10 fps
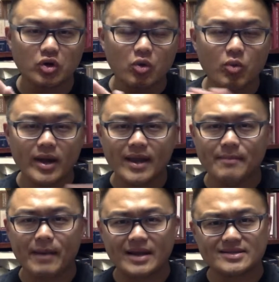away
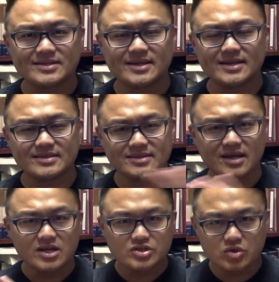my sins,
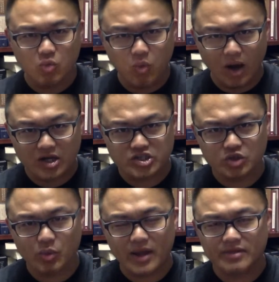to wash
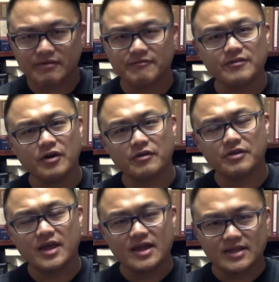away the filth
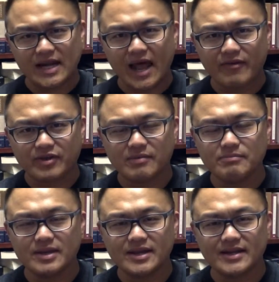that I have
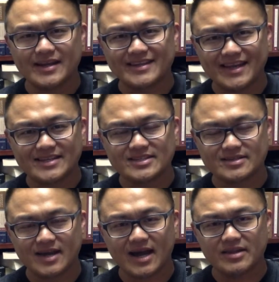committed against
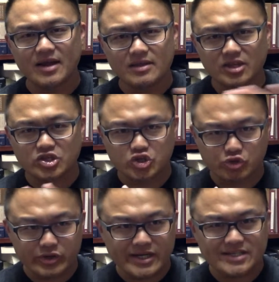God, the
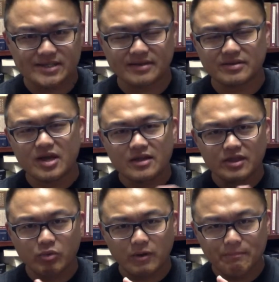treason,
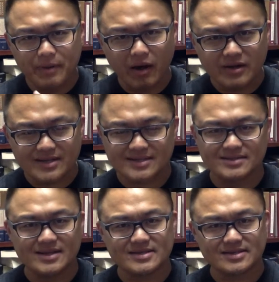the
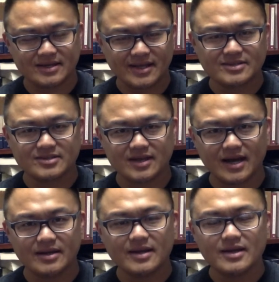rebelliousness against
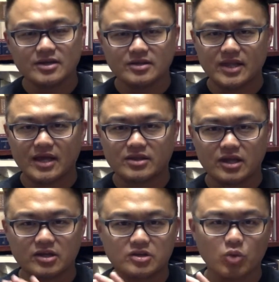God. That
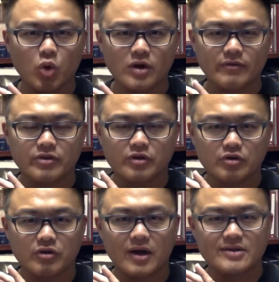the, the work of the
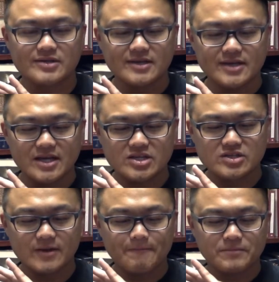cross
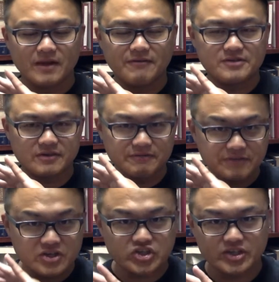is
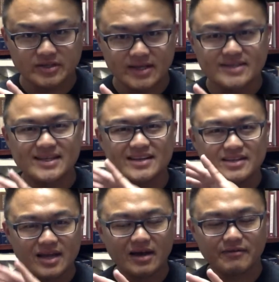sufficient, is
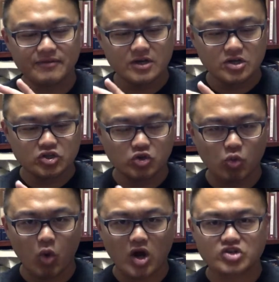enough to
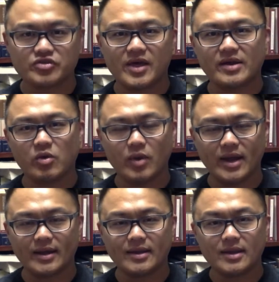wash that
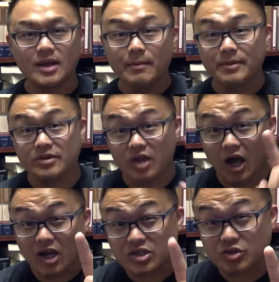away. But
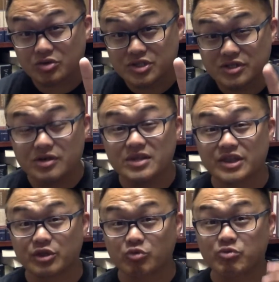also, too,
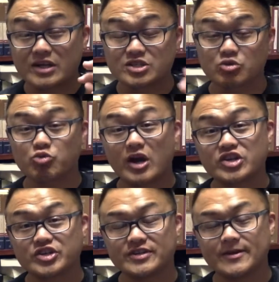that the
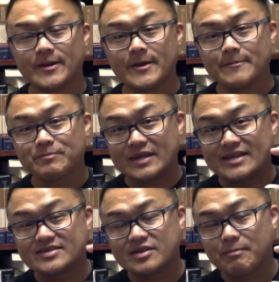resurrection
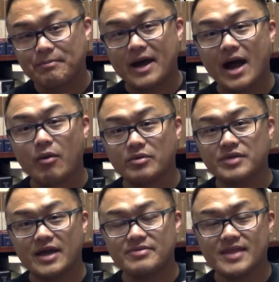is the power
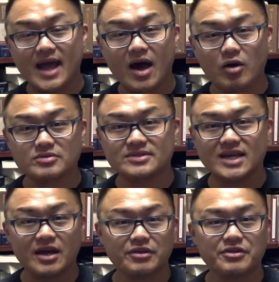that now
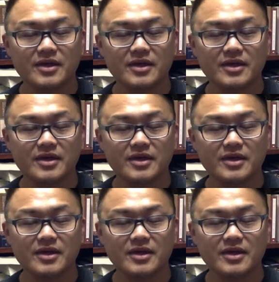death